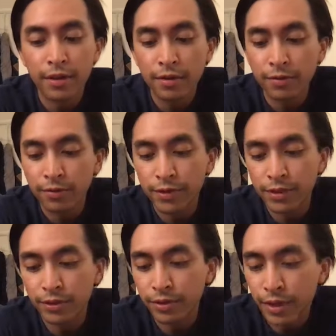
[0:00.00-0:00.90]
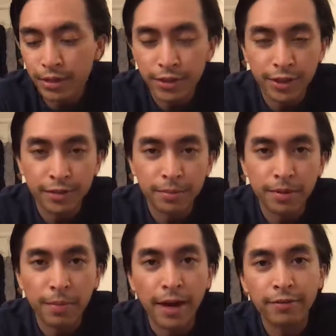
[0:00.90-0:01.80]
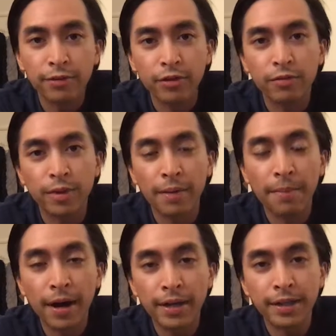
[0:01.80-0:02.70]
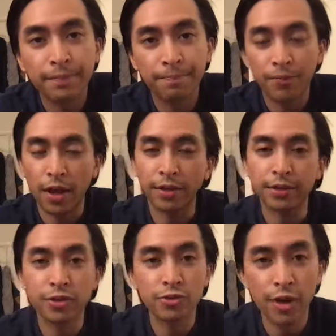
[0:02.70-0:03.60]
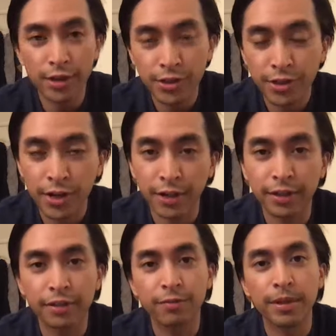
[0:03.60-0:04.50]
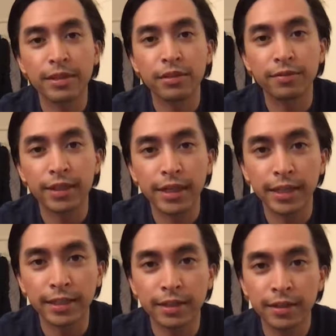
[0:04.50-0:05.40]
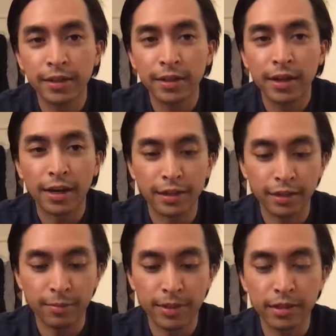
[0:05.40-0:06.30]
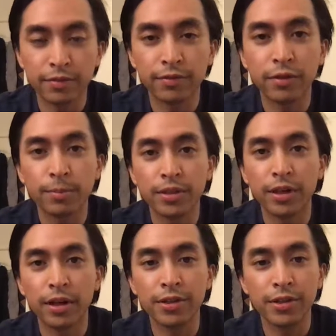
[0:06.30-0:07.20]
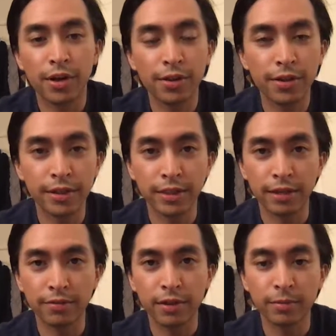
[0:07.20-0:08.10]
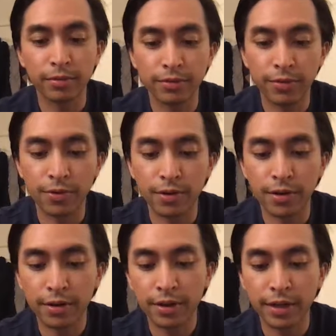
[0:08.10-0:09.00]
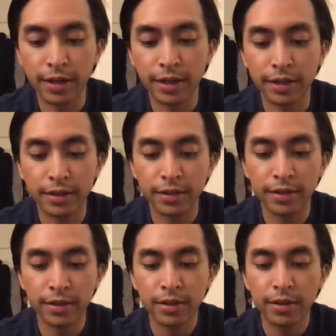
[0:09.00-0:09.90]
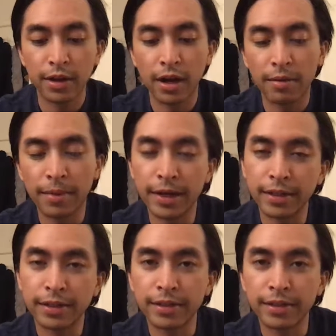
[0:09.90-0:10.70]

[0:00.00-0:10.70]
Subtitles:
for physical touch, I could be mindful of my body. I can stretch. I can give myself a hug. I can give myself a foot massage, all things that I've done before. And I might